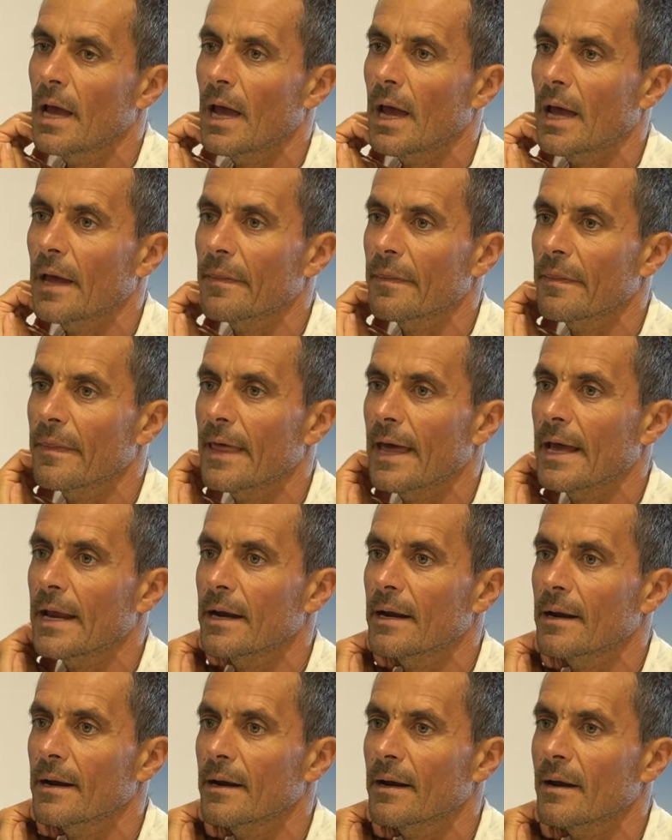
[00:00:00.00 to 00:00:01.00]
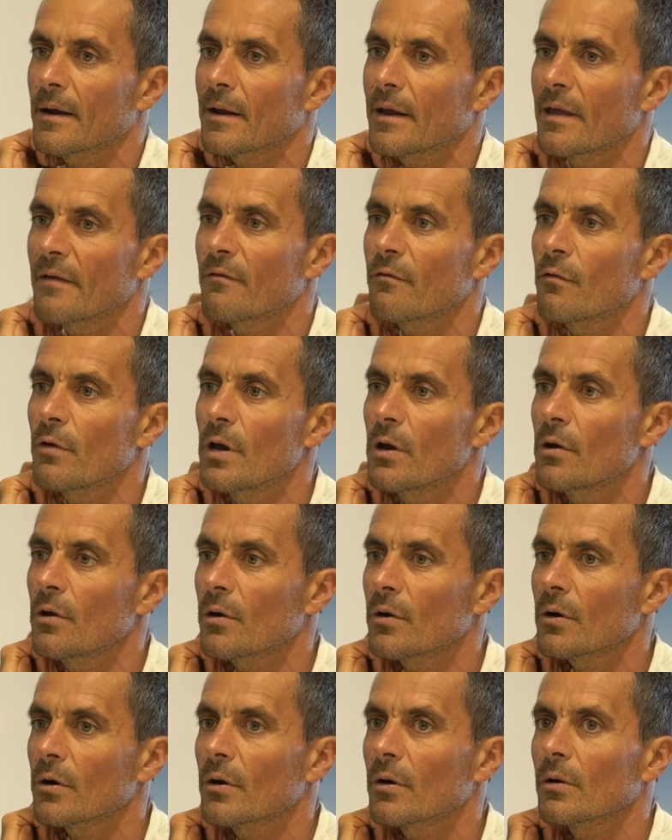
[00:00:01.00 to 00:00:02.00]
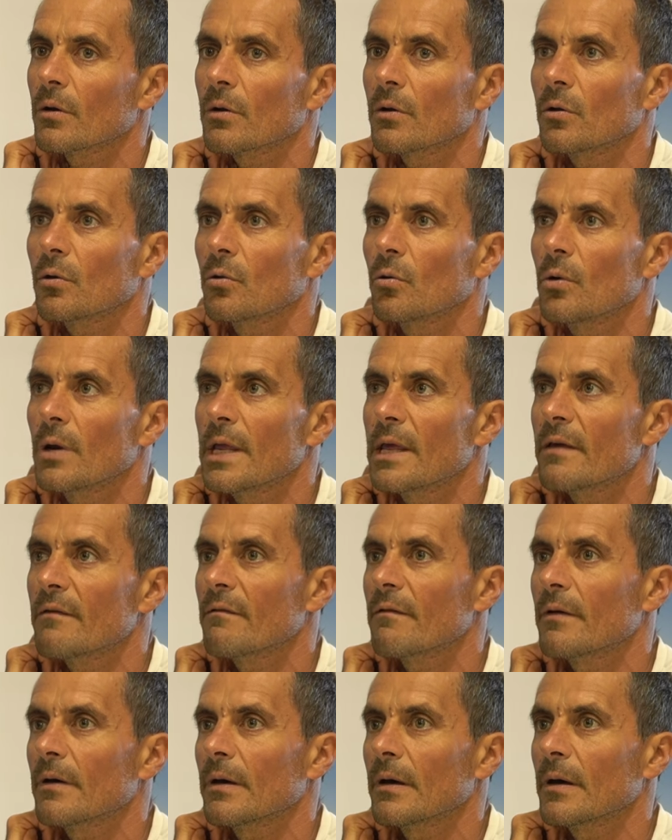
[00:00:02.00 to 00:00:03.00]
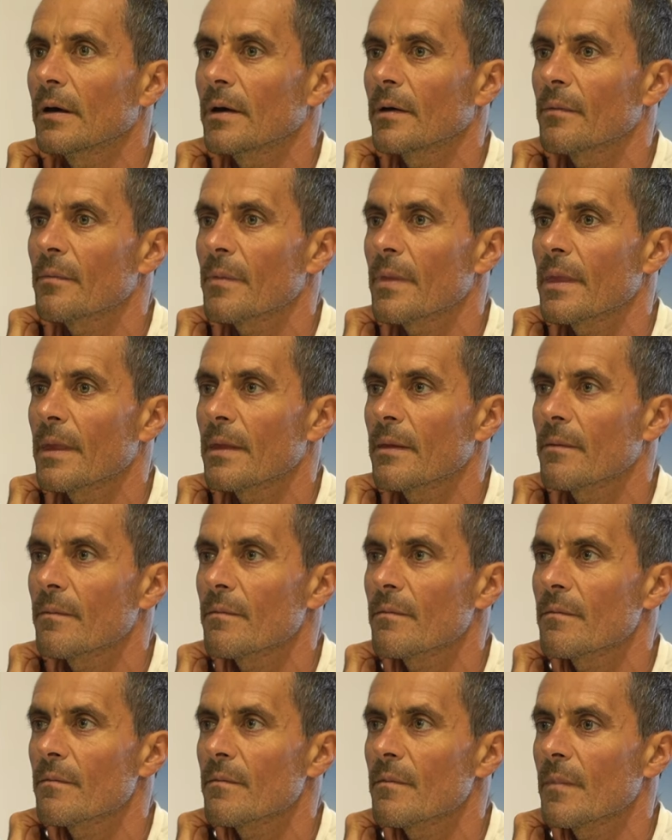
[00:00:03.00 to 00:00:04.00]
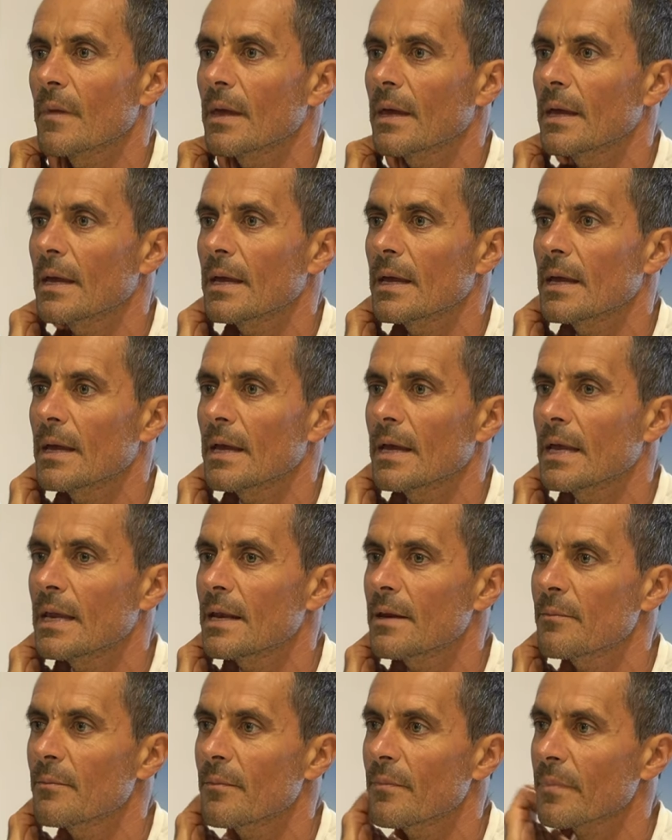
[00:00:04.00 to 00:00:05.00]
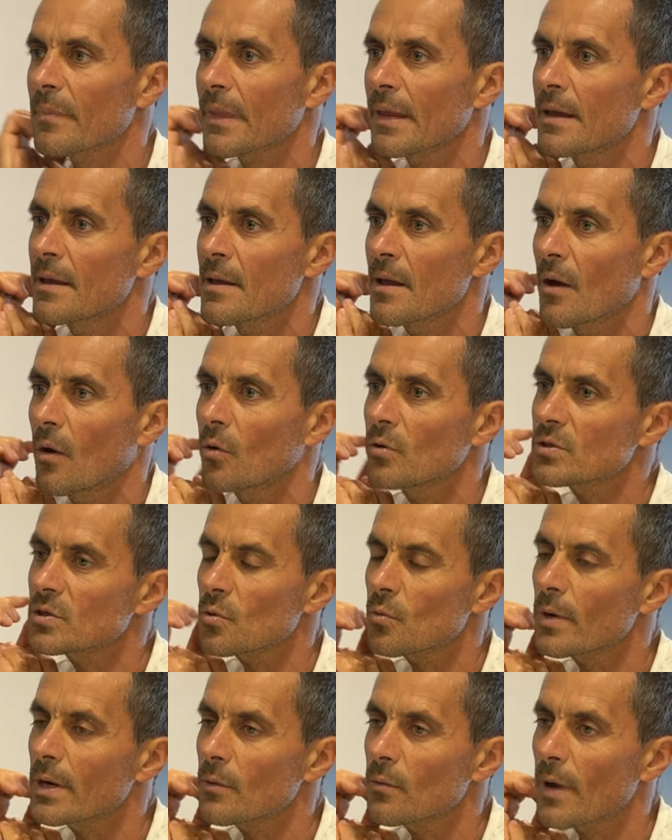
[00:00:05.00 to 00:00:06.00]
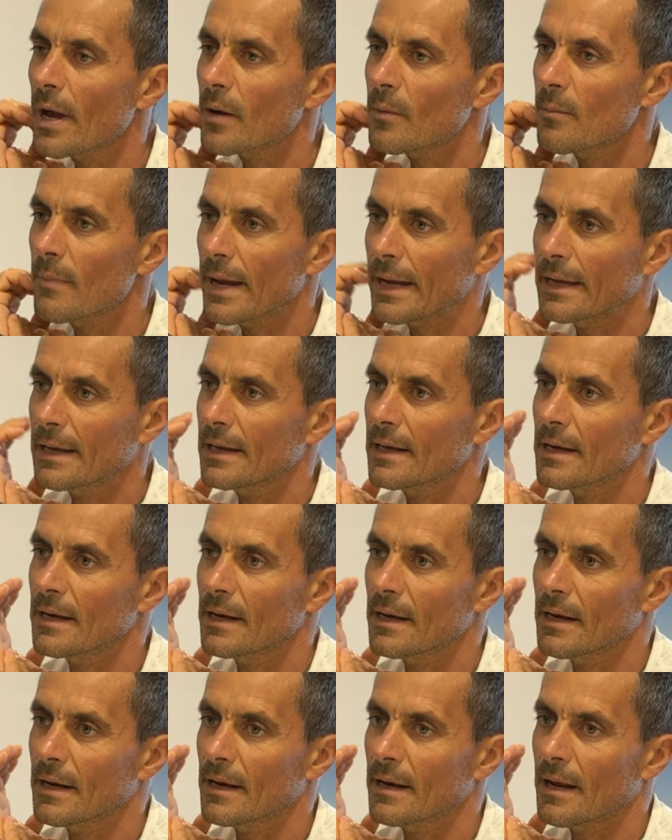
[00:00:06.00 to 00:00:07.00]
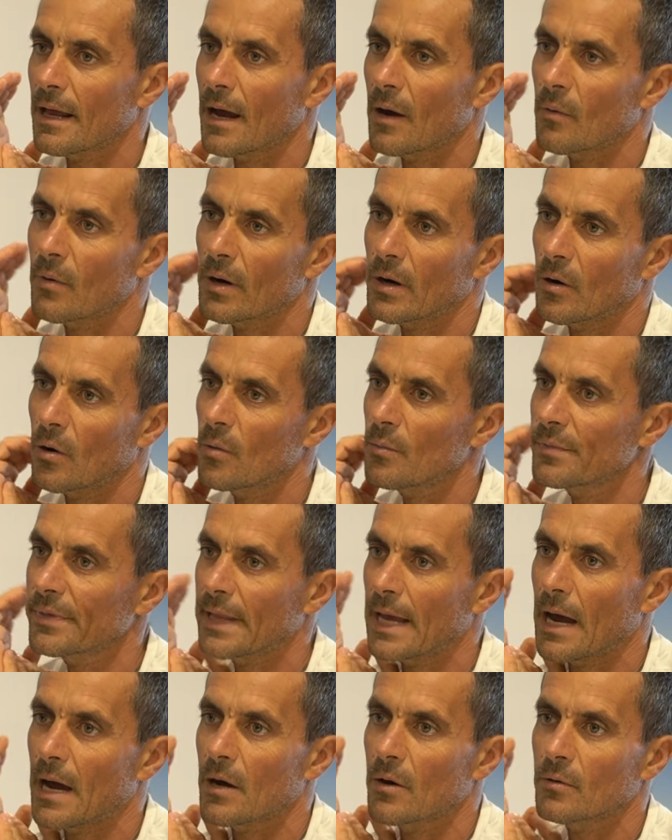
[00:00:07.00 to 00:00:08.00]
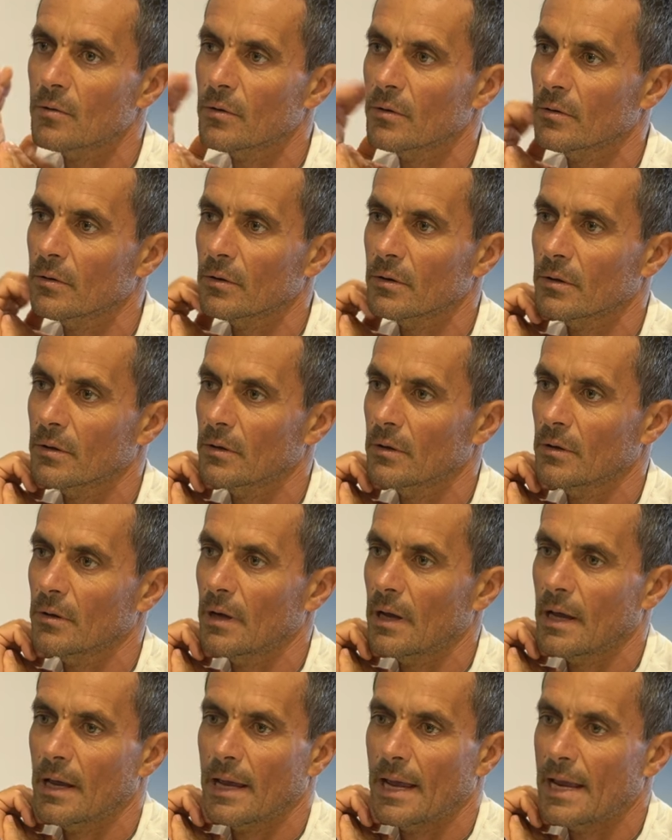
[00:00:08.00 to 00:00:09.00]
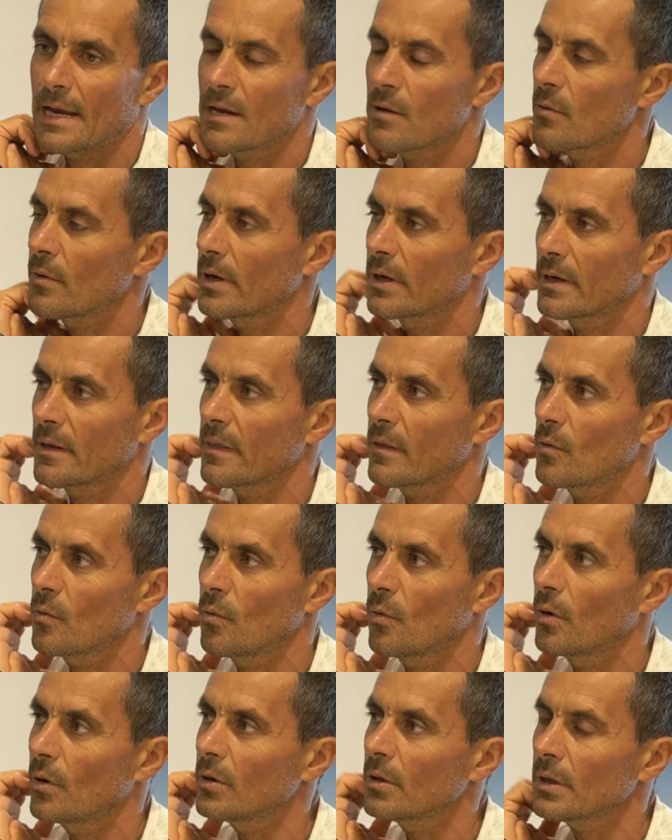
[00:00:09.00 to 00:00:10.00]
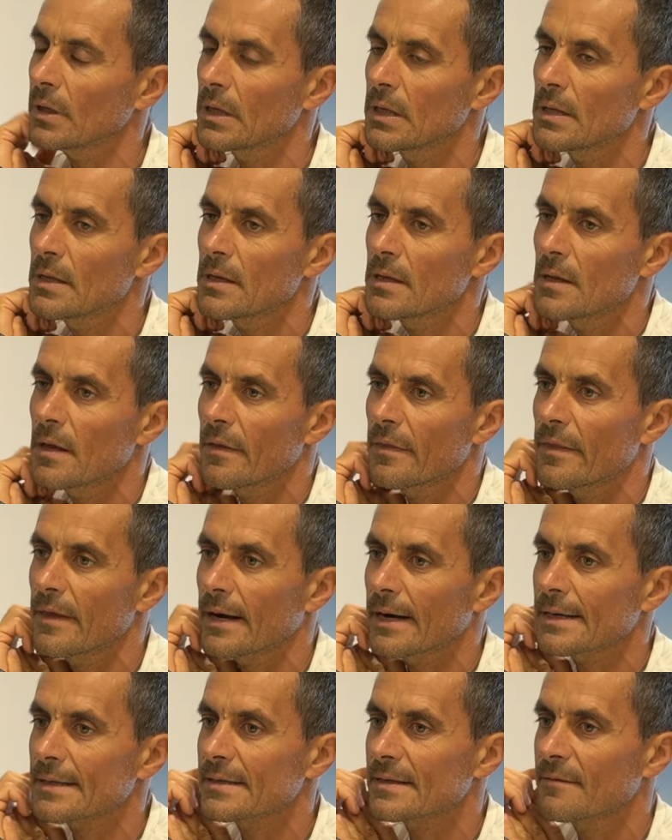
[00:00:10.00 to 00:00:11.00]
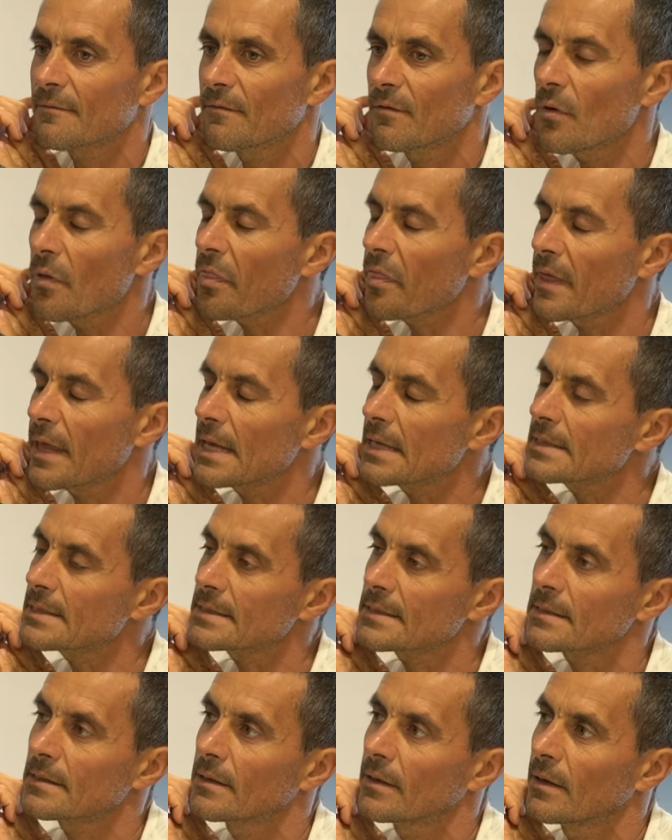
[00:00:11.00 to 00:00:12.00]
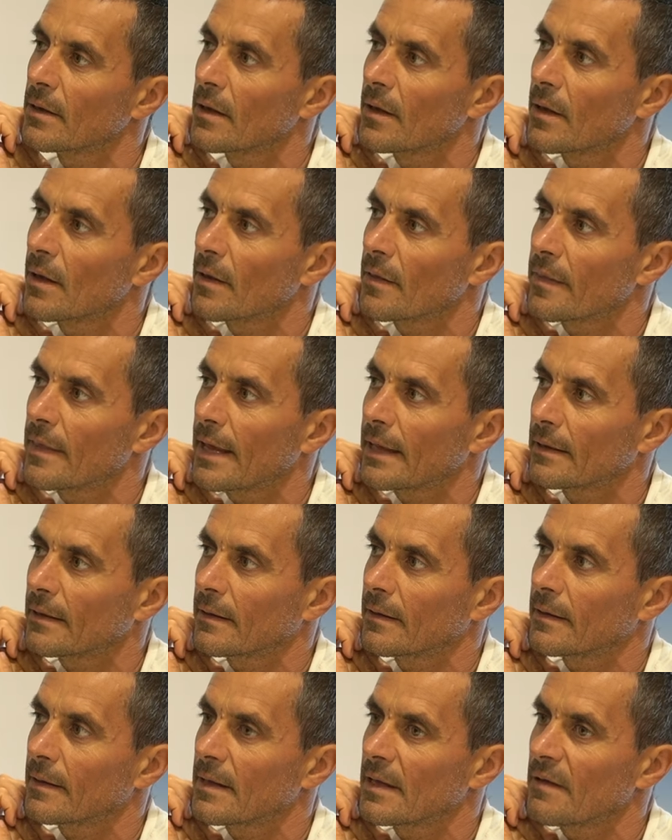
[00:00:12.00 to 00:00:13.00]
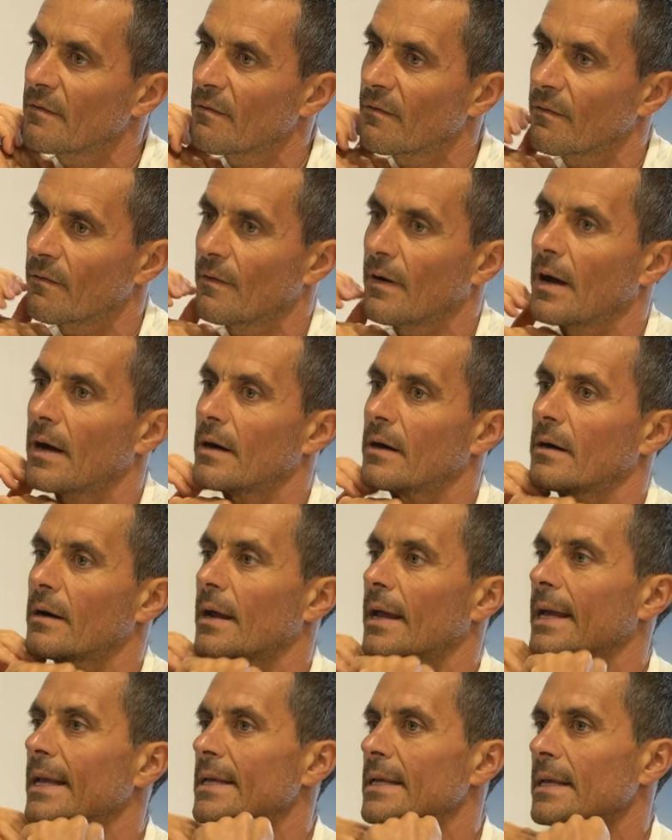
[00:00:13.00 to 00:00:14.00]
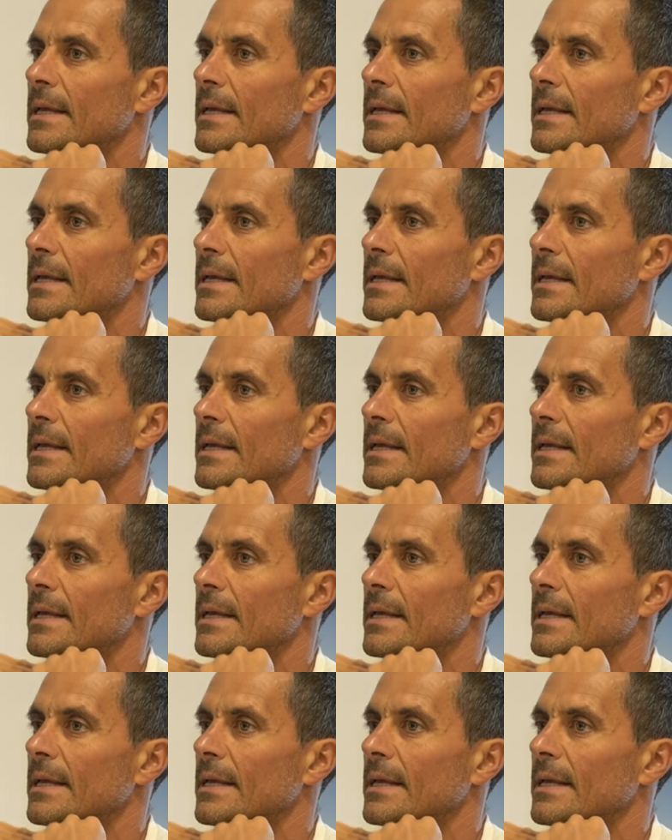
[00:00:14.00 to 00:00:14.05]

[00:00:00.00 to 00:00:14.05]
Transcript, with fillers: and then if we learn to live uh, eh, in also when we are back in our hometown or uh, anywhere in the world there are few things that if are eh,